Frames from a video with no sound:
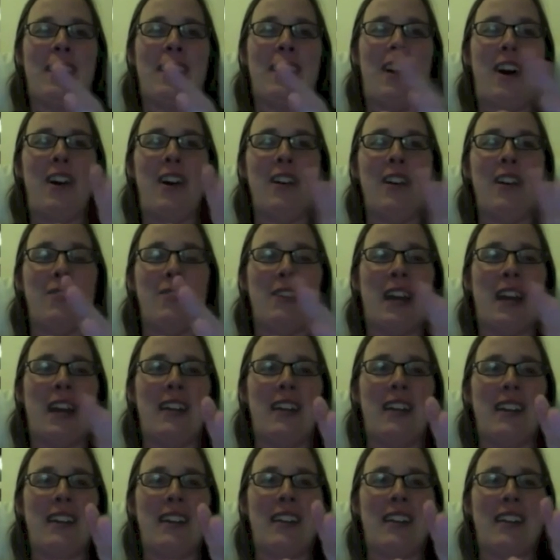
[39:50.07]
all of
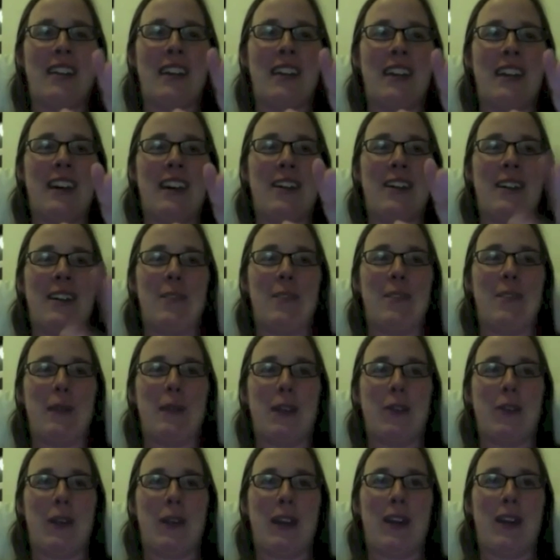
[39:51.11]
Titan uh, in a
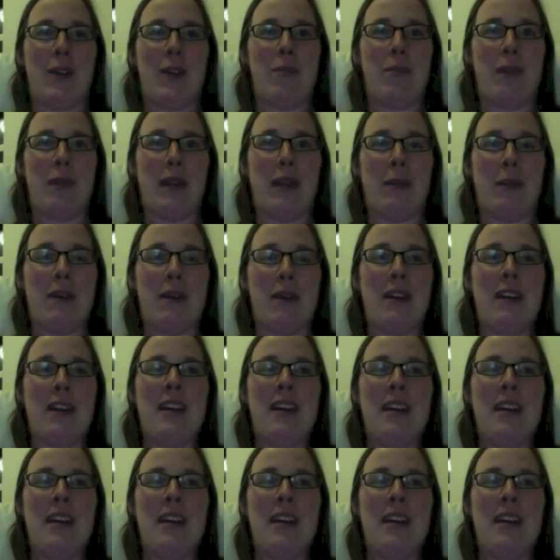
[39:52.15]
big radar beam.